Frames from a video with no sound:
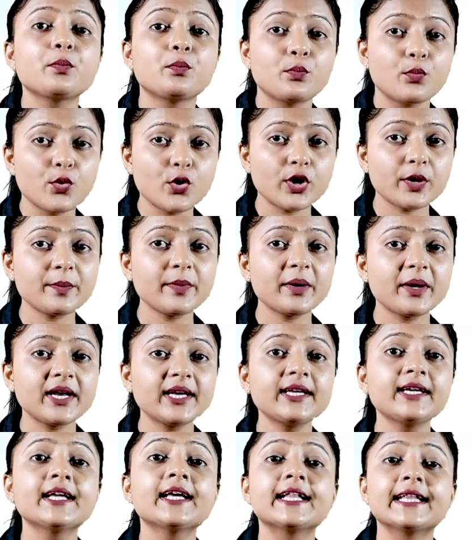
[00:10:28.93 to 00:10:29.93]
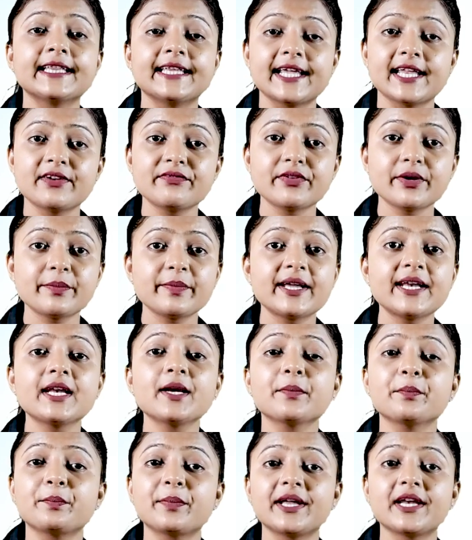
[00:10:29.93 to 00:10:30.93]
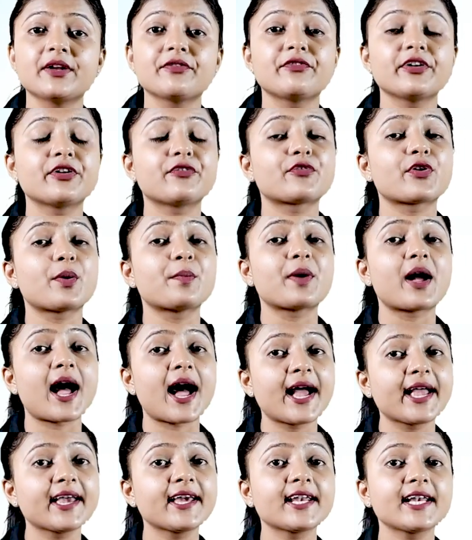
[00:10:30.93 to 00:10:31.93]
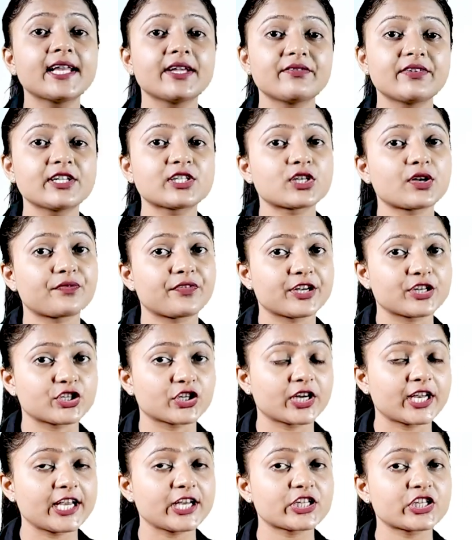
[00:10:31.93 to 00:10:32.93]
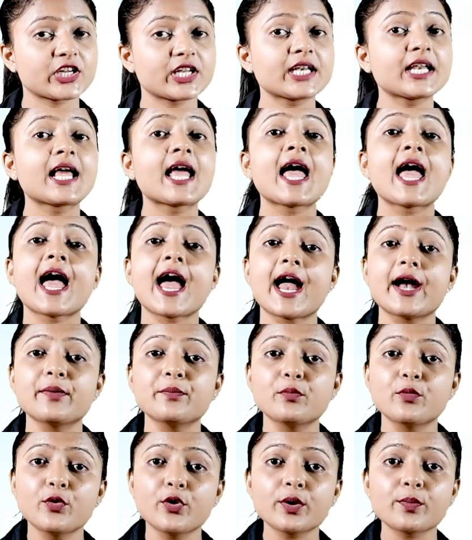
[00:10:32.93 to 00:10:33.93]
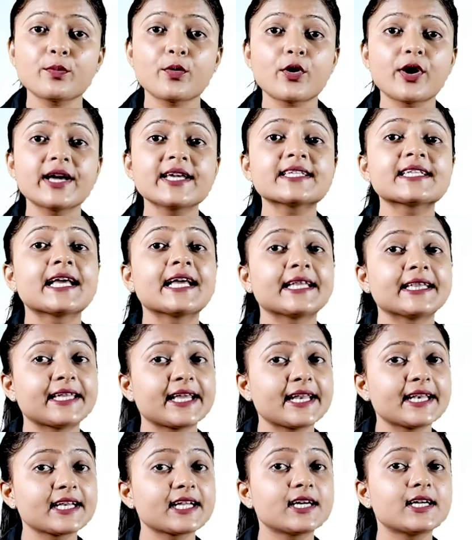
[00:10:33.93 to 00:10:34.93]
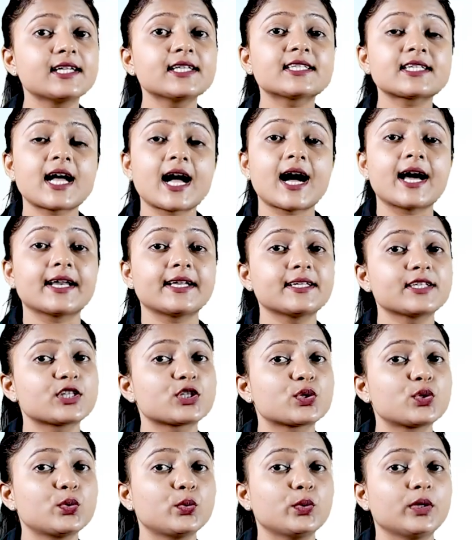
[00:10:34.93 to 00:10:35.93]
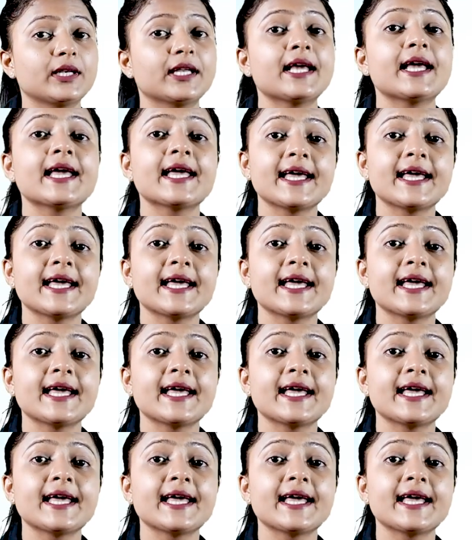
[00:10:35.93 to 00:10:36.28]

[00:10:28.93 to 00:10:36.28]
more men than women benefit from higher levels of education and more boys than girls are in school.